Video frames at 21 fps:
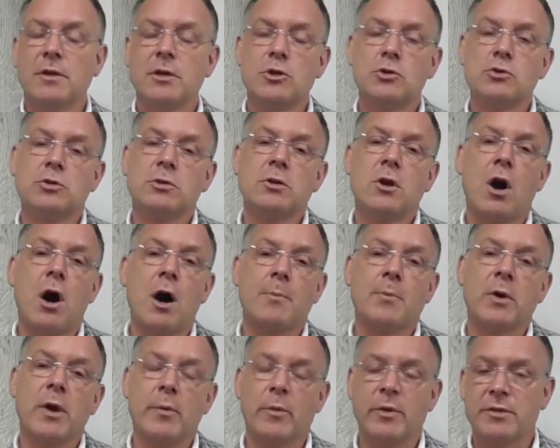They usually
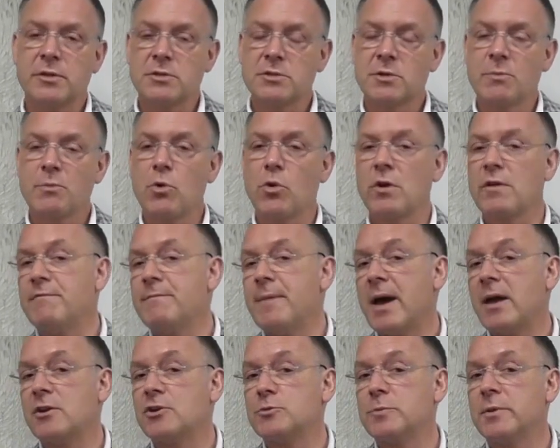operate with a supportive
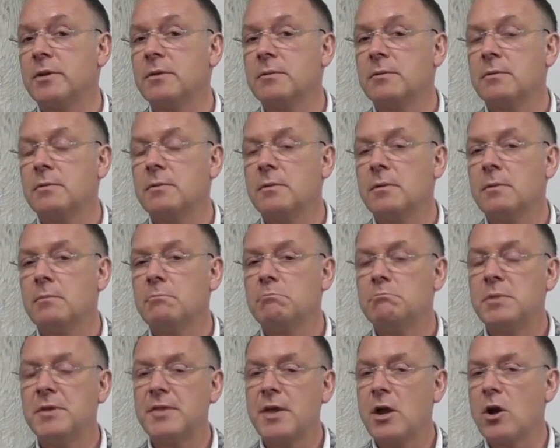management,
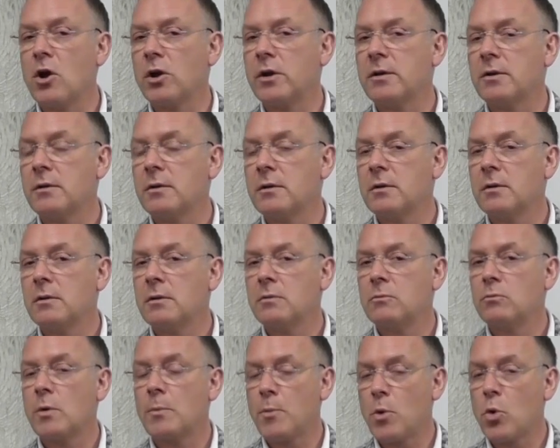but they are
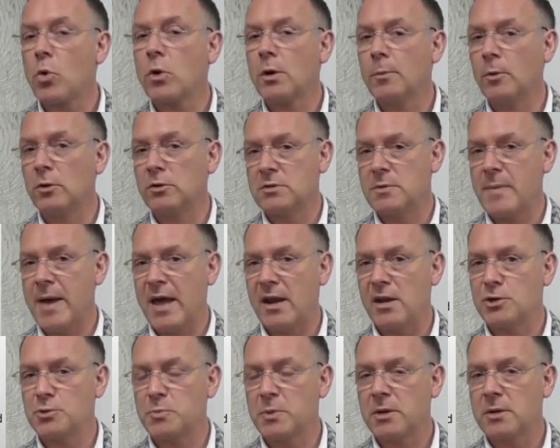reportable to
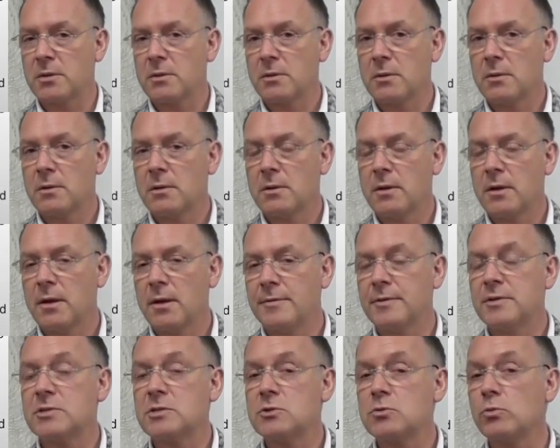management.
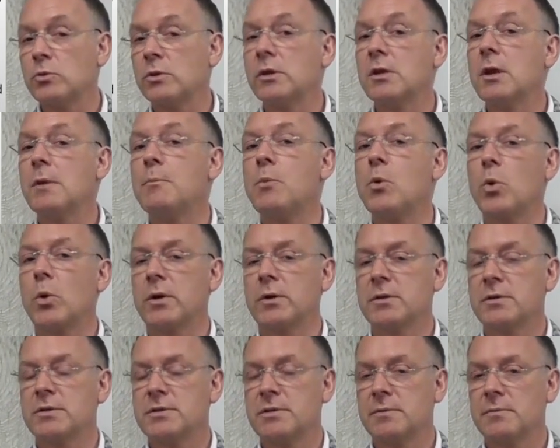And this is really
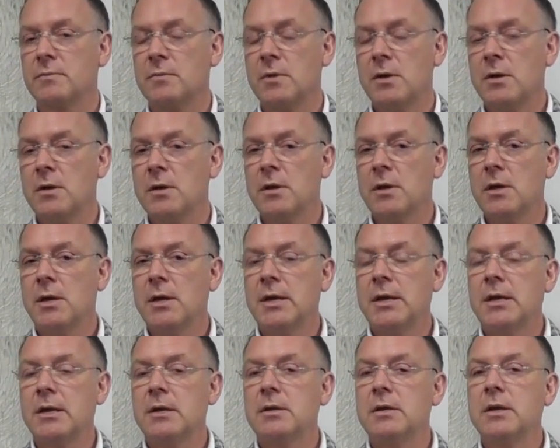important
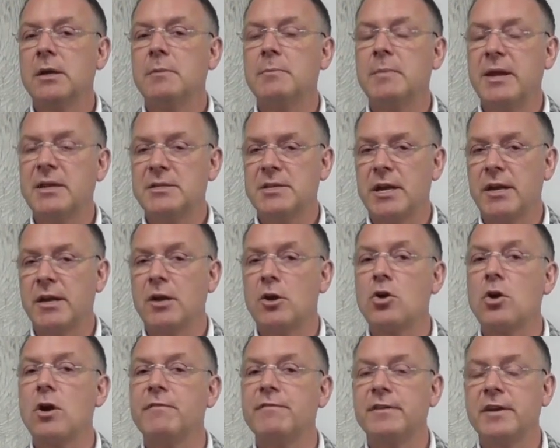in
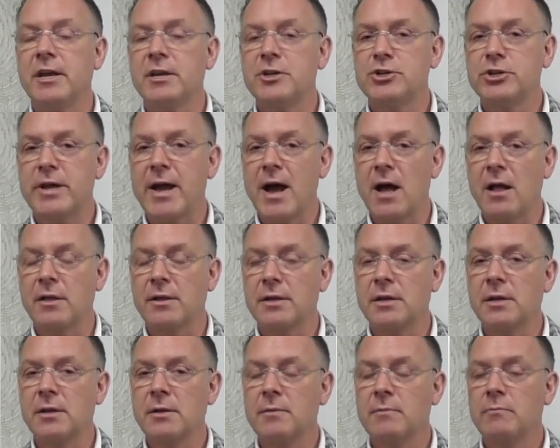maintaining
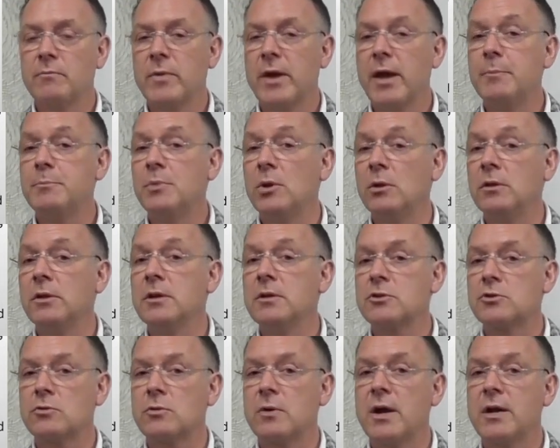confidentiality and
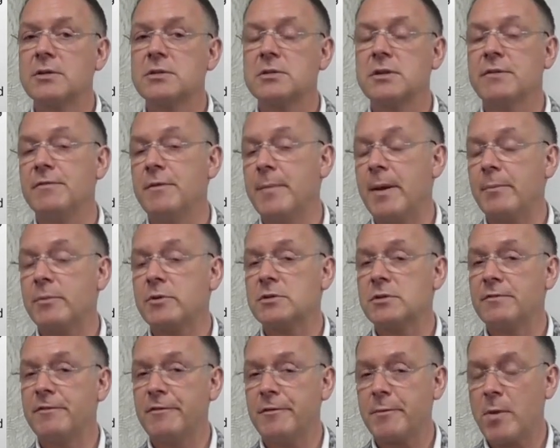building trust of the
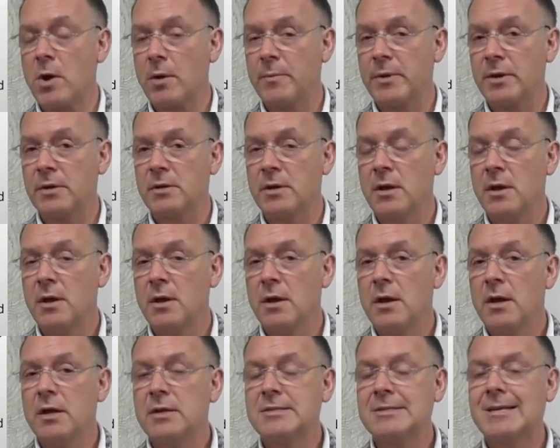members of the department
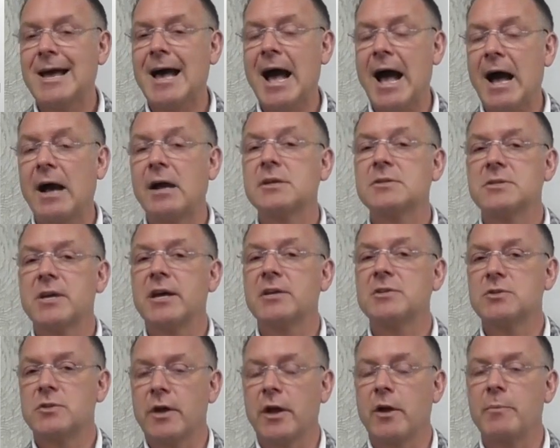to
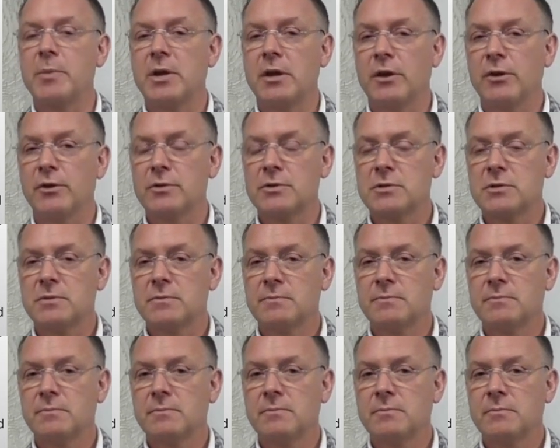access their peers.